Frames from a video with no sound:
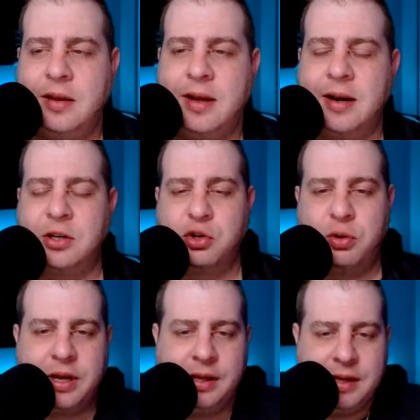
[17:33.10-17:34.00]
kind of
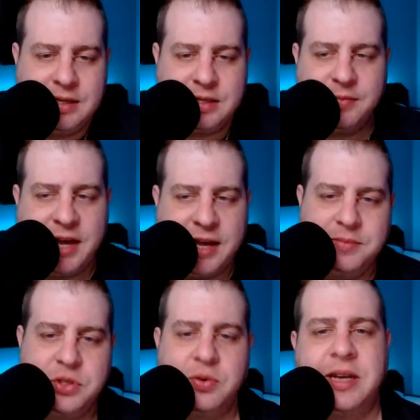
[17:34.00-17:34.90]
trickling in some
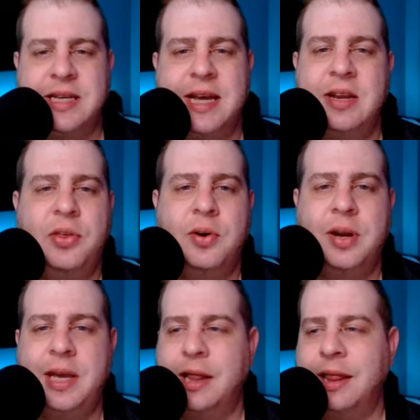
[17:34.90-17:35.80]
items around
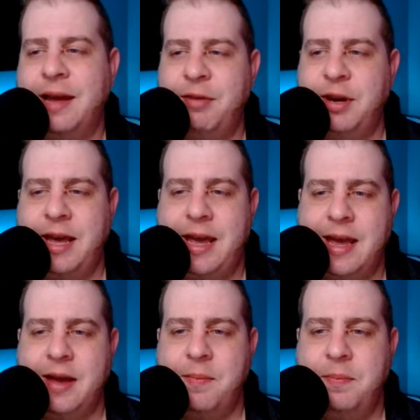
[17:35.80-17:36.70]
10:30, 11
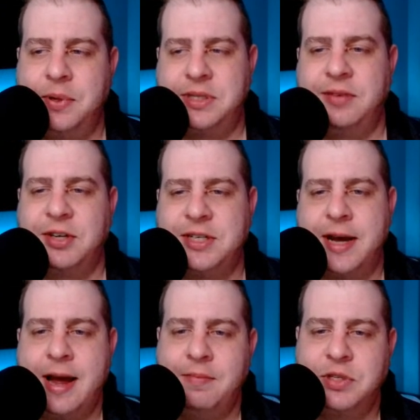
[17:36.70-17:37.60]
a.m. Pacific
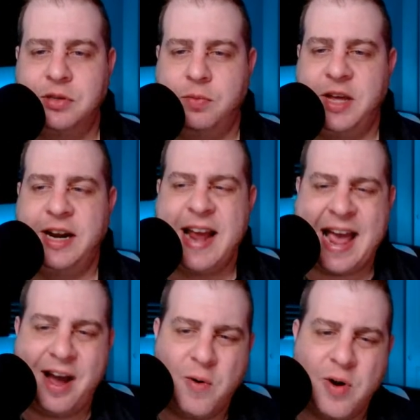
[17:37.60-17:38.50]
time. So about an
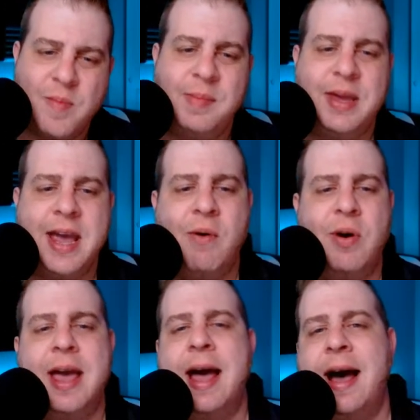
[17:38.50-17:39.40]
hour, maybe hour
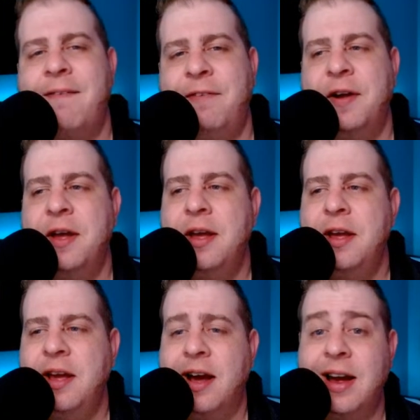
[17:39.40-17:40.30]
and a half.
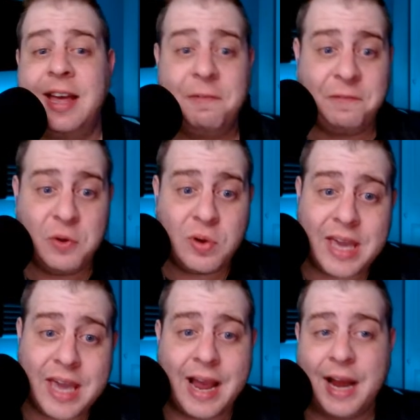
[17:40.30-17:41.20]
If you
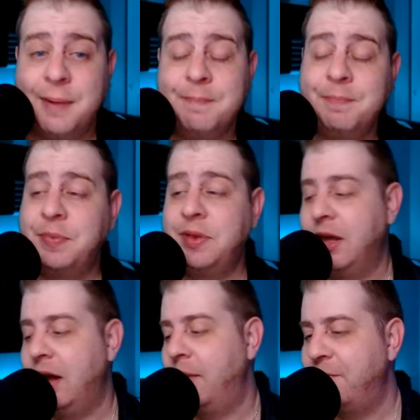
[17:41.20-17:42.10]
can,
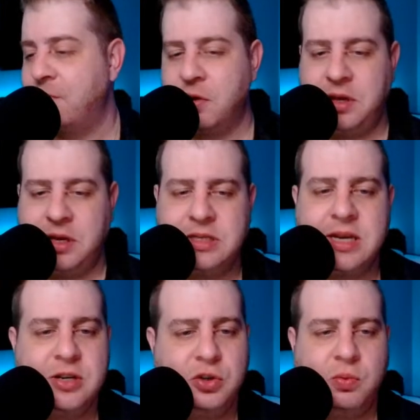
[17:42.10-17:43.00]
before the
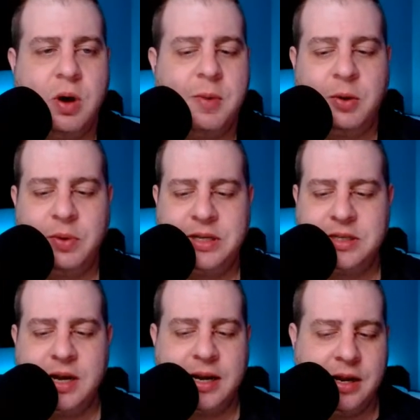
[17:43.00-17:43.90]
scheduled Walmart
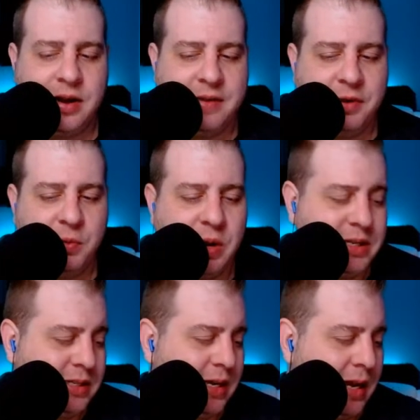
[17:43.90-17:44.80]
restock here every
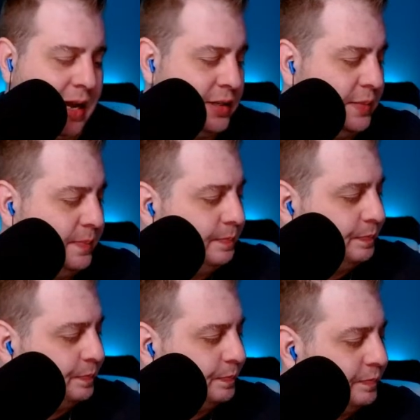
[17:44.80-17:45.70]
Wednesday, guys,
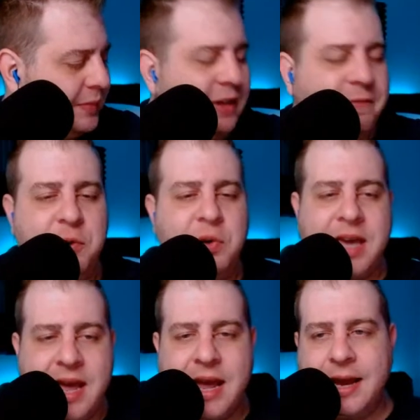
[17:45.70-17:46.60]
if you
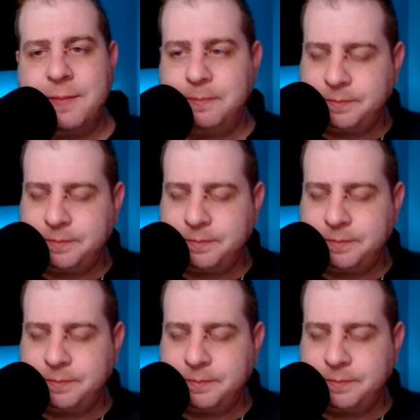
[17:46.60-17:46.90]
can,